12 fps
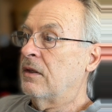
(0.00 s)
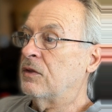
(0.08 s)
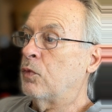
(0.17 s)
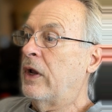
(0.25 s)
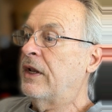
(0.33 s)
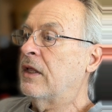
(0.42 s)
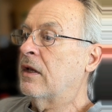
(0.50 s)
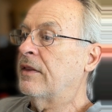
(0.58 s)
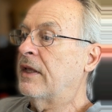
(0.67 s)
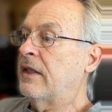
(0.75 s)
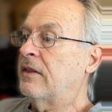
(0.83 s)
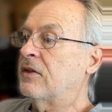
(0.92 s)
waiting on
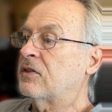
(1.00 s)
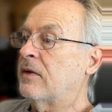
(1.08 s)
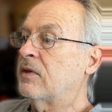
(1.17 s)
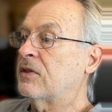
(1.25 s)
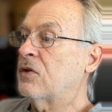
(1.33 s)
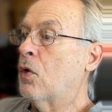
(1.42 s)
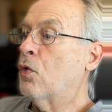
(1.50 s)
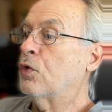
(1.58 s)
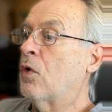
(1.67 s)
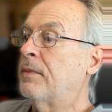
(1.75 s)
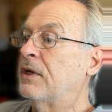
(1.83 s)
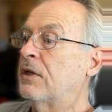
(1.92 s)
that. And this time he says, "Oh, you
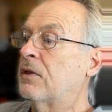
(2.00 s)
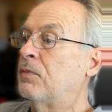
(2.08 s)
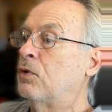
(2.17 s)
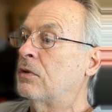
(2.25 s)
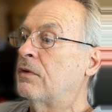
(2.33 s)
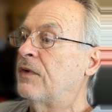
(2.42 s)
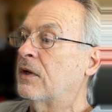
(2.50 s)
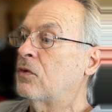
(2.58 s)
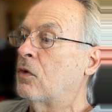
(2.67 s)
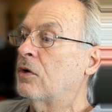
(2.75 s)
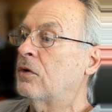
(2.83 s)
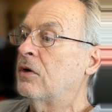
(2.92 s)
want me to compute the
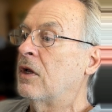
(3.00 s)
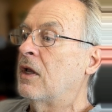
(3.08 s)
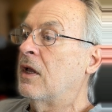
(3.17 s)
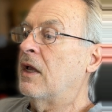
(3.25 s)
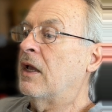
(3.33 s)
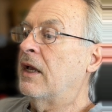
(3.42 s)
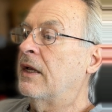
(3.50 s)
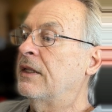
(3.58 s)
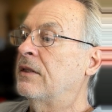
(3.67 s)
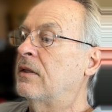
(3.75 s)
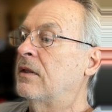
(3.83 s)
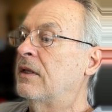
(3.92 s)
factorial?"
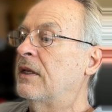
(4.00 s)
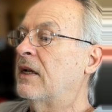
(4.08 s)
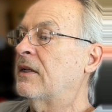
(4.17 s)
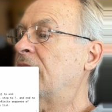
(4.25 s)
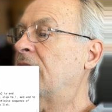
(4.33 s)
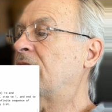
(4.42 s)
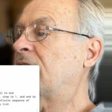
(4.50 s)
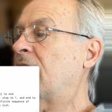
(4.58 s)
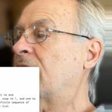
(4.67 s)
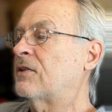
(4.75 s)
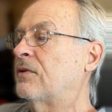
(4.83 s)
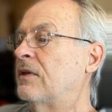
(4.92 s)
And this is
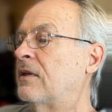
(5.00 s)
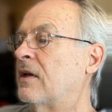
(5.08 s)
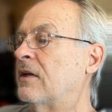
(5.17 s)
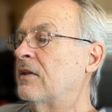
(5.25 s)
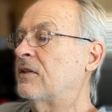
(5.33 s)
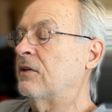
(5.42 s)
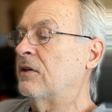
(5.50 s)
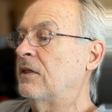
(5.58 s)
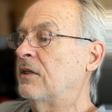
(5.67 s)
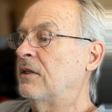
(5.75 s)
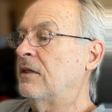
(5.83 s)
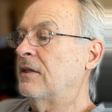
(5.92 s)
actually kind of
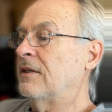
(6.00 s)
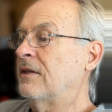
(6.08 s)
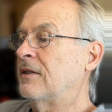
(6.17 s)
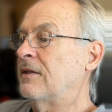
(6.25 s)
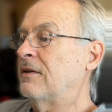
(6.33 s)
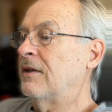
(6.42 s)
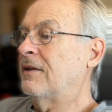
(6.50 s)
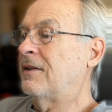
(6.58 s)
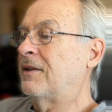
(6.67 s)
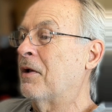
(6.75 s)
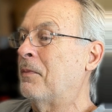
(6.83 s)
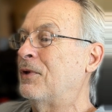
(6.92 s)
silly. It
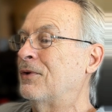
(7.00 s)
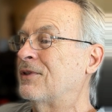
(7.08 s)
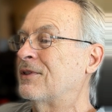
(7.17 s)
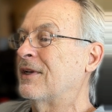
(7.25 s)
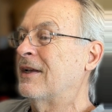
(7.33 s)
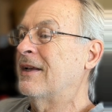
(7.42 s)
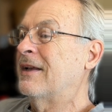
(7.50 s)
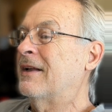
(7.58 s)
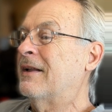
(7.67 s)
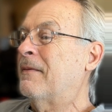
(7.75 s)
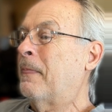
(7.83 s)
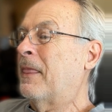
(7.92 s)
computes
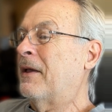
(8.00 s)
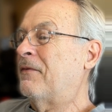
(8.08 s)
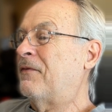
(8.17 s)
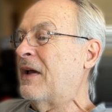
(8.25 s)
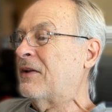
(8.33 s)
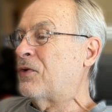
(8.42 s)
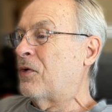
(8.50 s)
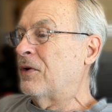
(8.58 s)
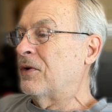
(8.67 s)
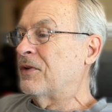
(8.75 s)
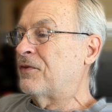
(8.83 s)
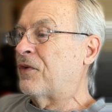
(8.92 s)

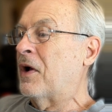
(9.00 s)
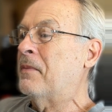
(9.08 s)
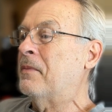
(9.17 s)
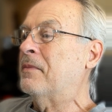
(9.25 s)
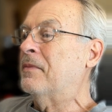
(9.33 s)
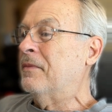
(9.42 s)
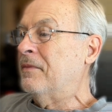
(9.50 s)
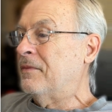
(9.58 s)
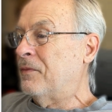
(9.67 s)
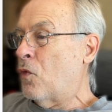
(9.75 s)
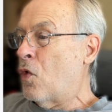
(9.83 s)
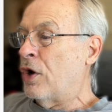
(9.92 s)
factorials from
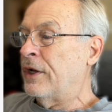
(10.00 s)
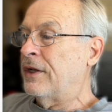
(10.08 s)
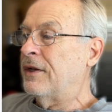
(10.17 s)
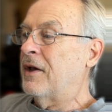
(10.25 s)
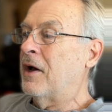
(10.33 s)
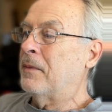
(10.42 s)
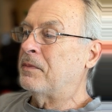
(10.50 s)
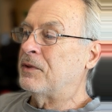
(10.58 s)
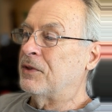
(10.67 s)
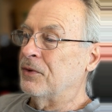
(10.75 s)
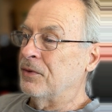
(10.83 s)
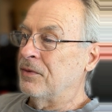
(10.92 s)
1 up
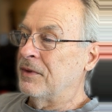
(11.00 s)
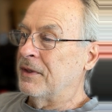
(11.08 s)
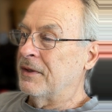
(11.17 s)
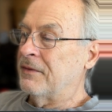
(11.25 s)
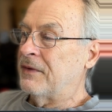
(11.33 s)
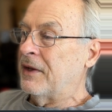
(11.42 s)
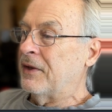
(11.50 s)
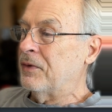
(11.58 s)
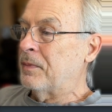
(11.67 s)
to the value